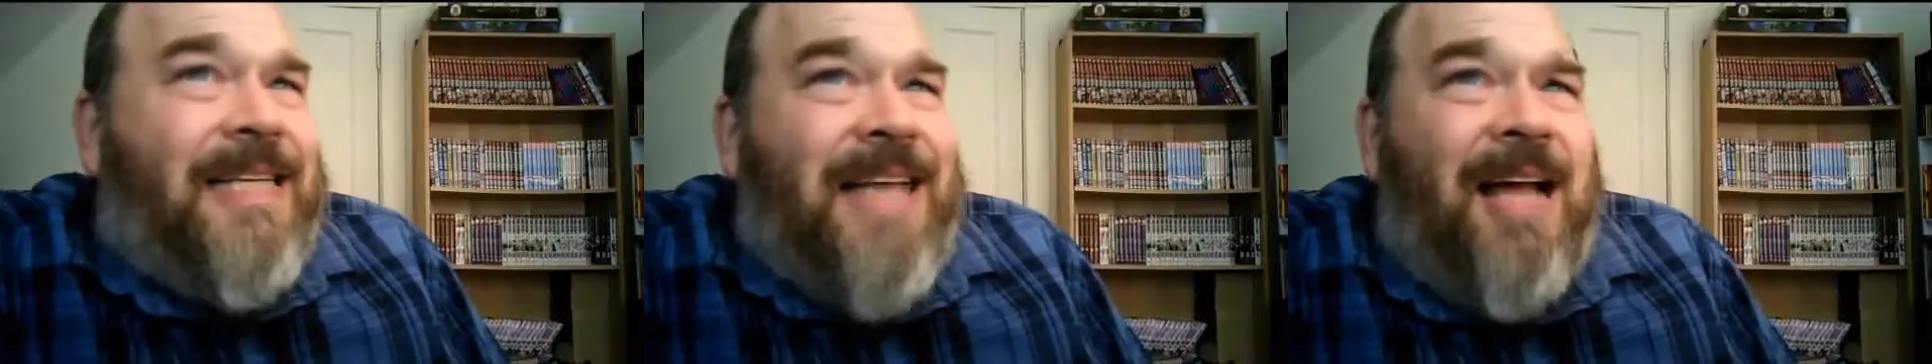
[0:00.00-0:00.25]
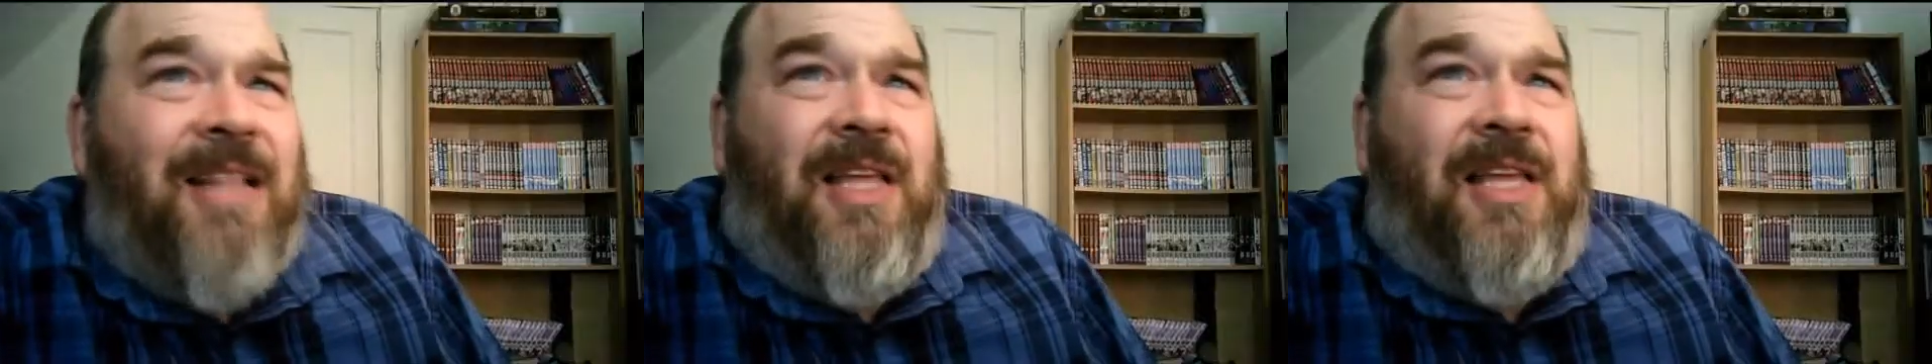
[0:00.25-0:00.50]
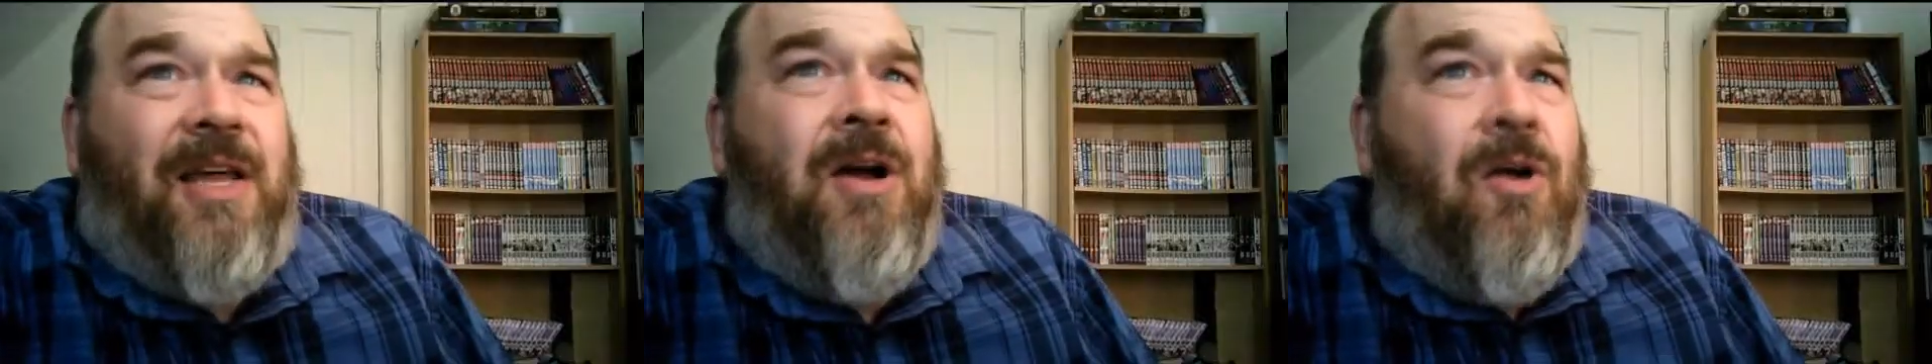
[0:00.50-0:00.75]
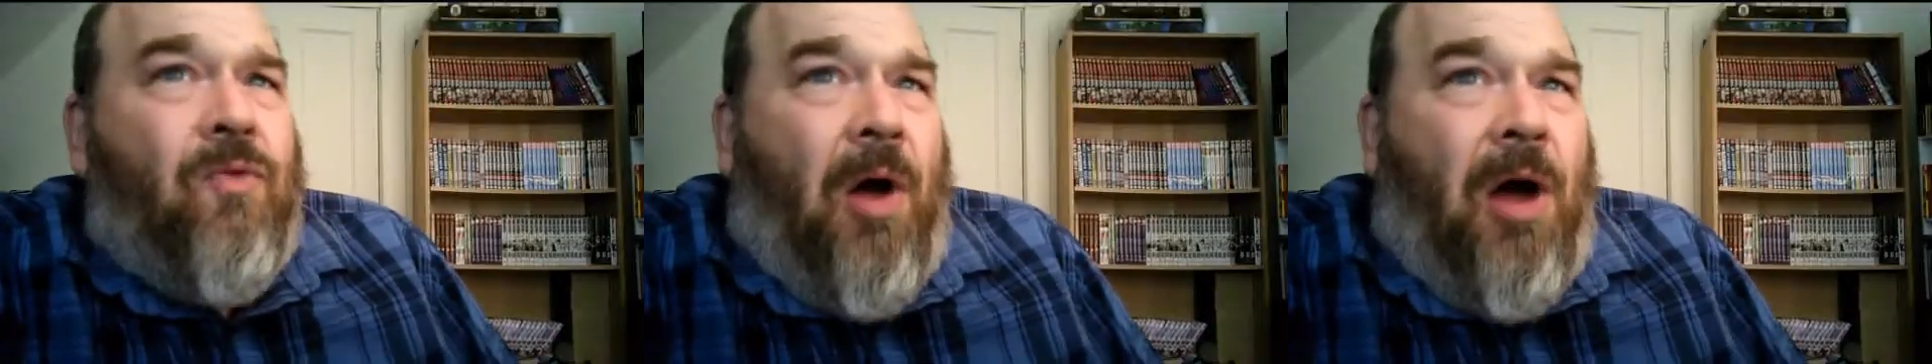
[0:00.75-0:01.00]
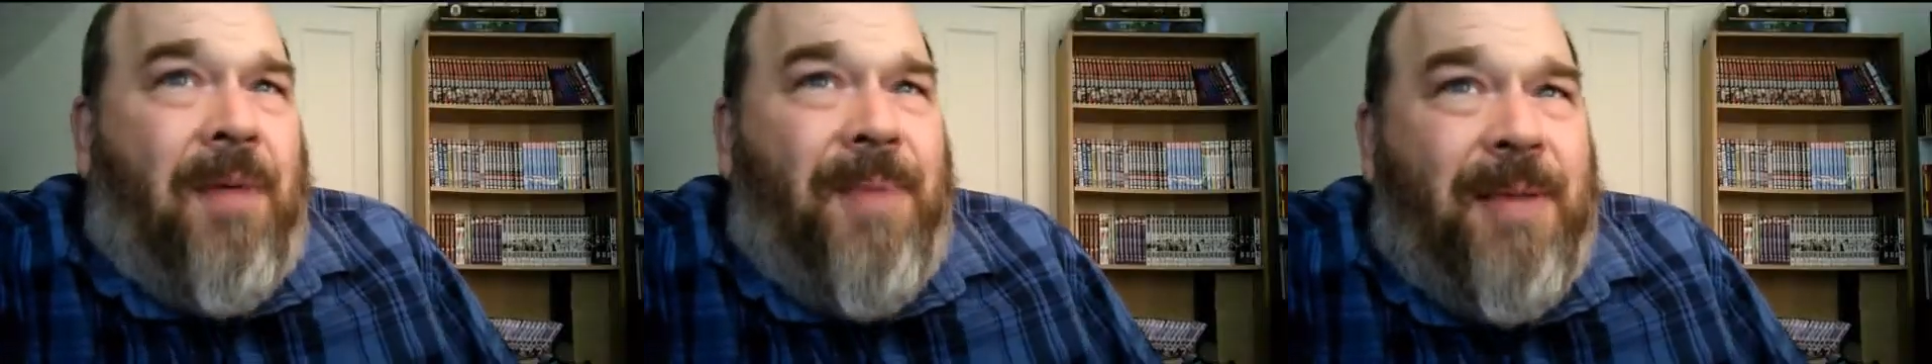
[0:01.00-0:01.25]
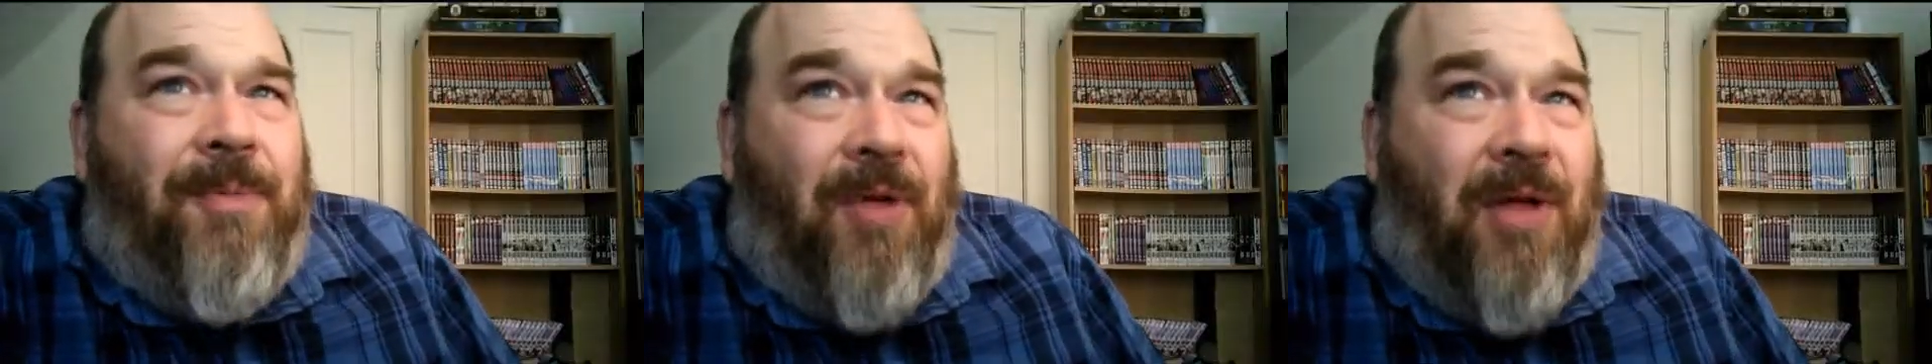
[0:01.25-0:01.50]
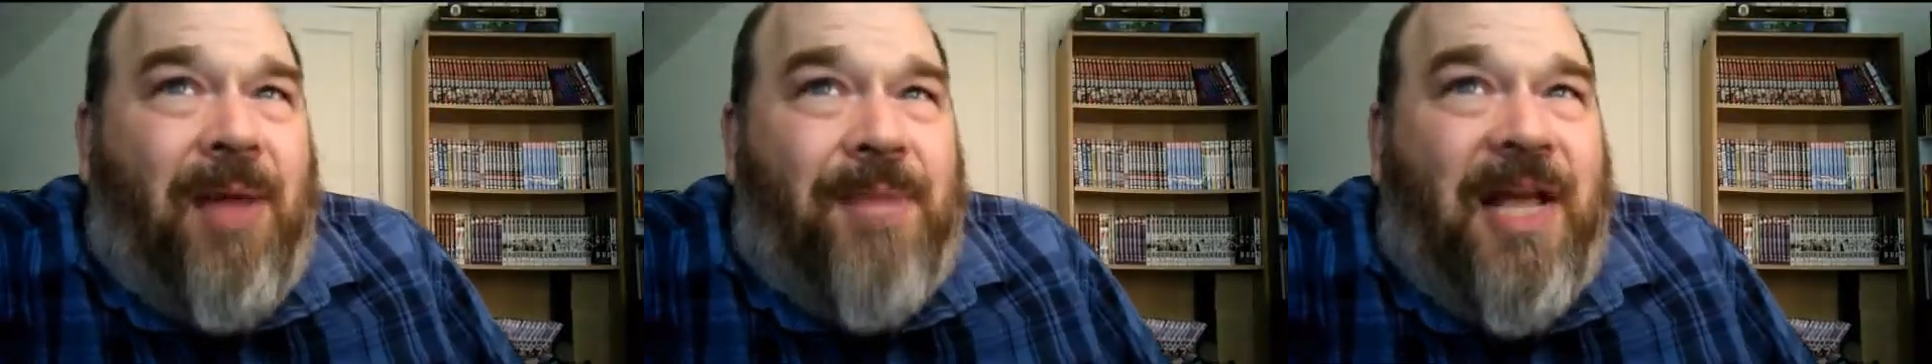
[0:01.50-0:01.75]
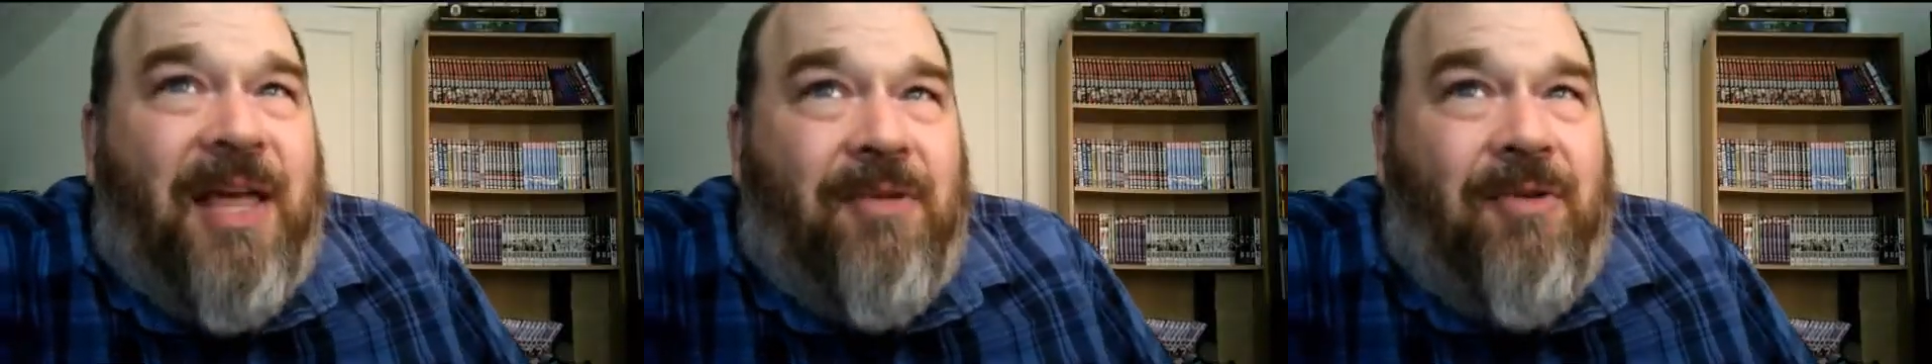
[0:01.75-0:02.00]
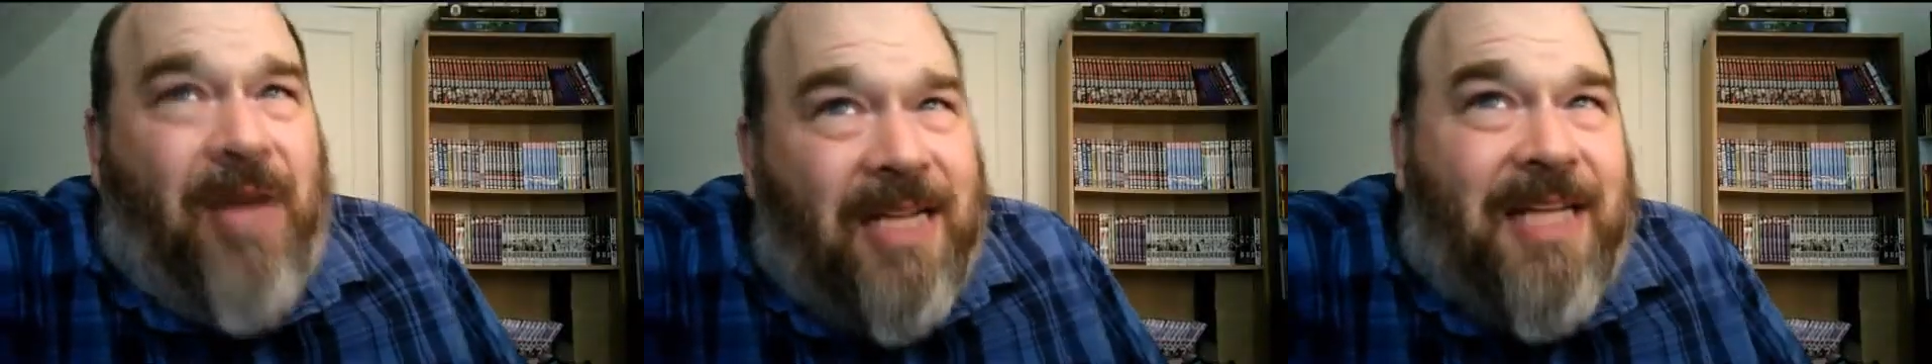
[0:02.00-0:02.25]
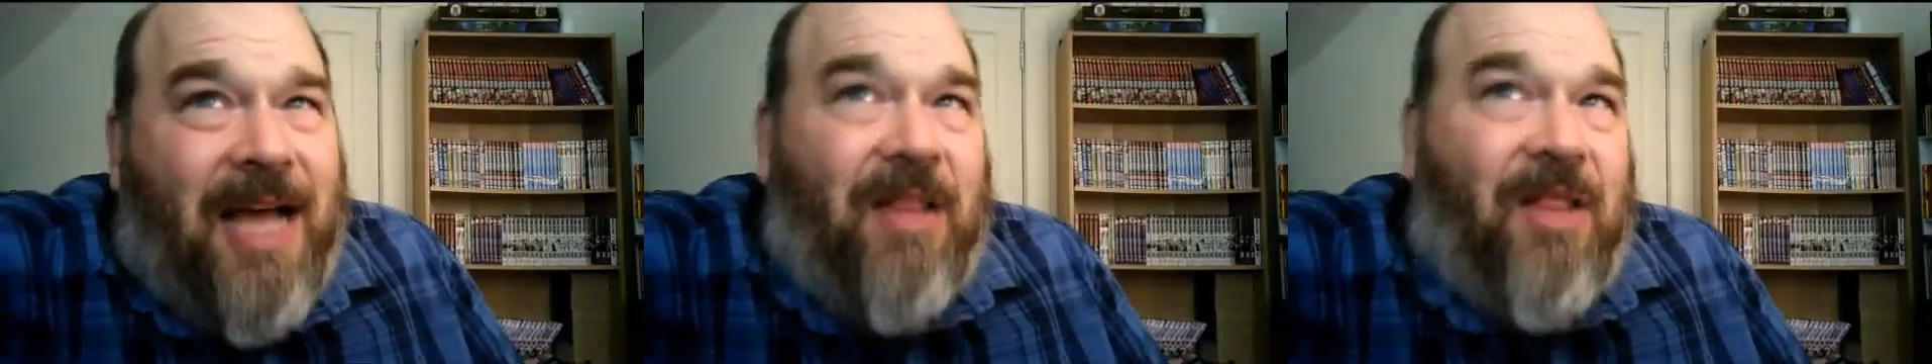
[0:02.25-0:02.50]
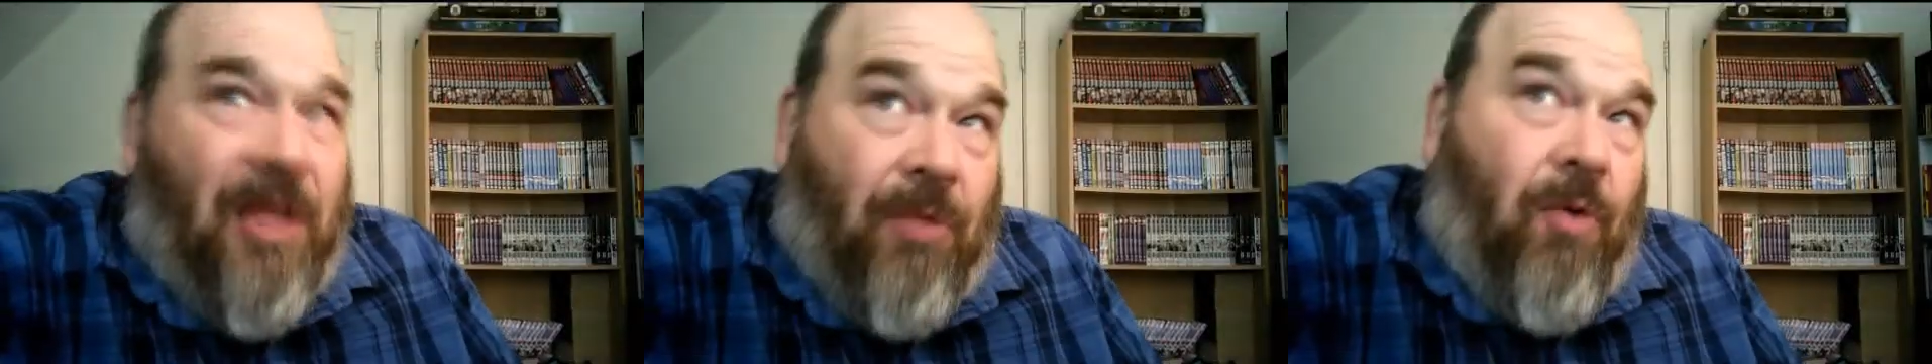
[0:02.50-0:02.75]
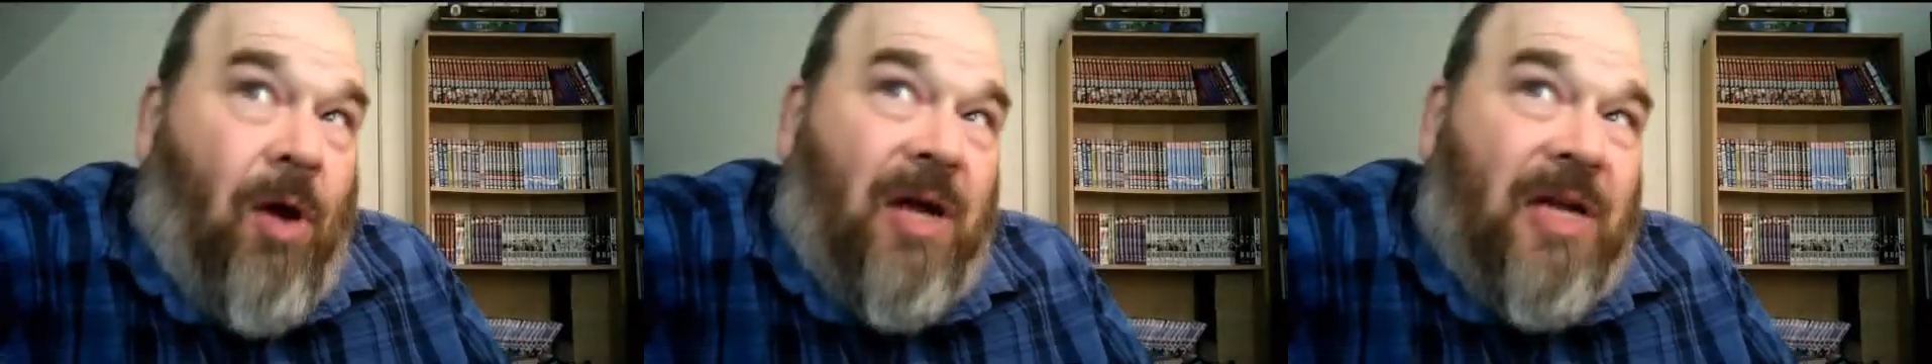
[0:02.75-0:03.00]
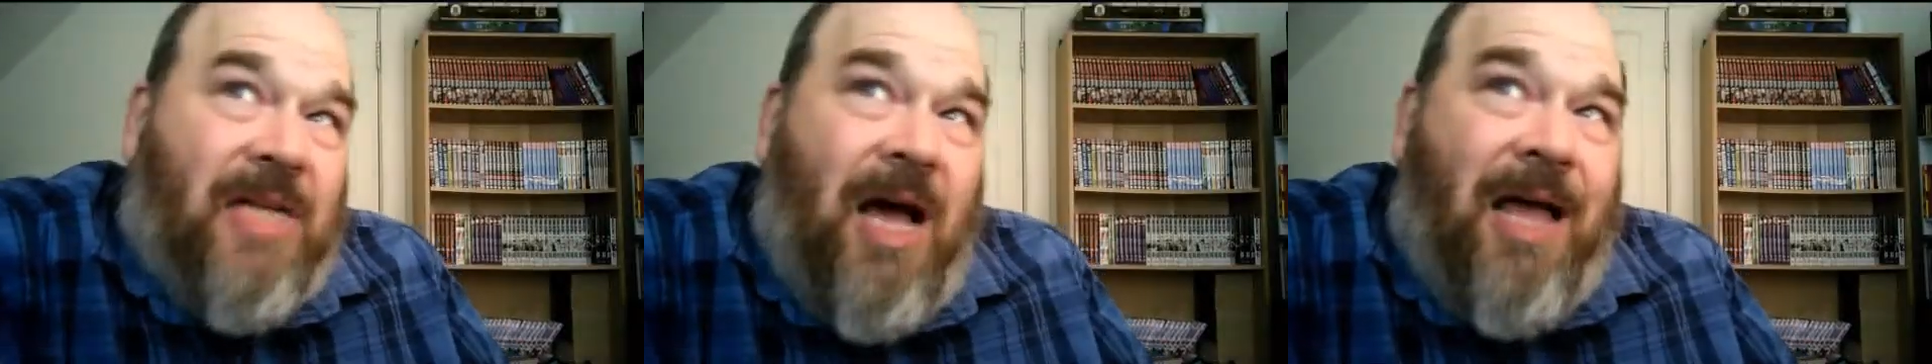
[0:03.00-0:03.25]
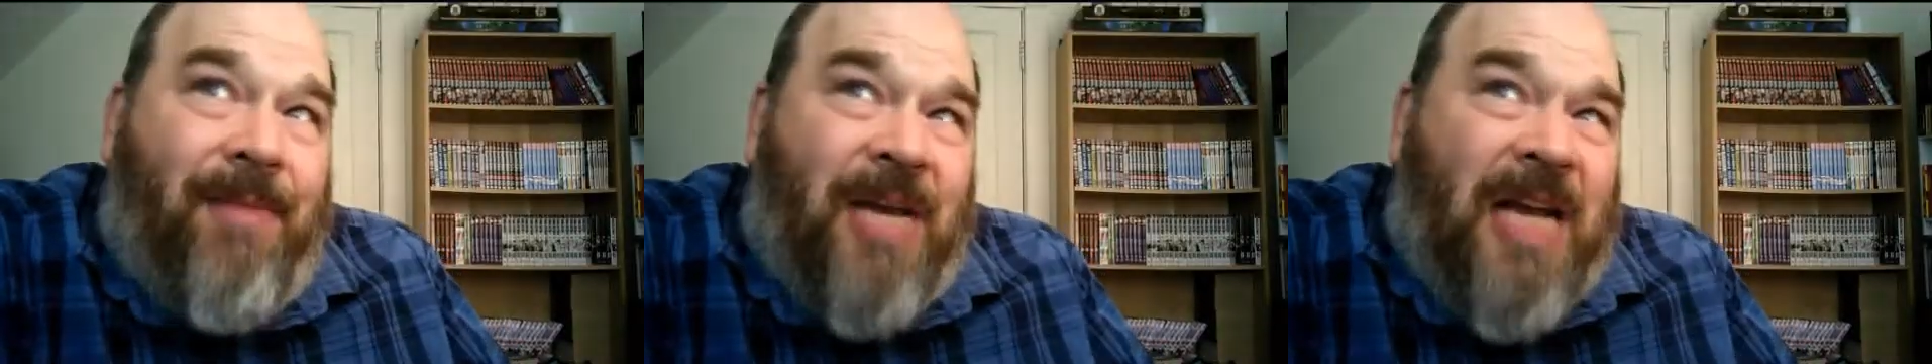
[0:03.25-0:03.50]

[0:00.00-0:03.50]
Exactly the wrong people come together at exactly the wrong time,